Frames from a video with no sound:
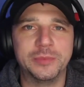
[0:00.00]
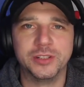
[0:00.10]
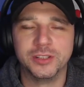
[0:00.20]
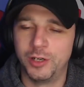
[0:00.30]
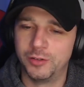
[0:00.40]

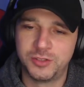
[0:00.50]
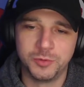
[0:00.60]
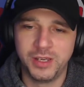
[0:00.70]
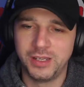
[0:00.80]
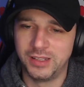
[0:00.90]
But you know, to
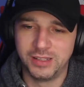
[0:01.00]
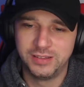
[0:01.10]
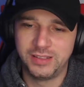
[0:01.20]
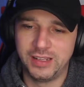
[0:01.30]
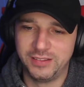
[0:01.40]
me,
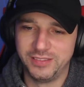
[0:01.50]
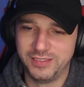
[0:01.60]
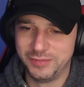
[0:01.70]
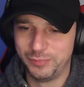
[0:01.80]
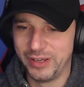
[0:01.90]
that
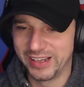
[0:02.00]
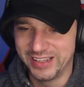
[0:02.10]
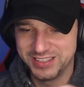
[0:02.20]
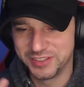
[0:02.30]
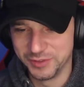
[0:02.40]
bit of
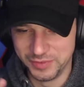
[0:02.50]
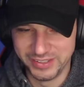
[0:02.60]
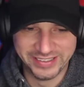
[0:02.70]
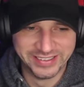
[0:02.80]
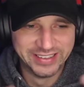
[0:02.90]
classical,
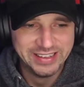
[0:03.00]
but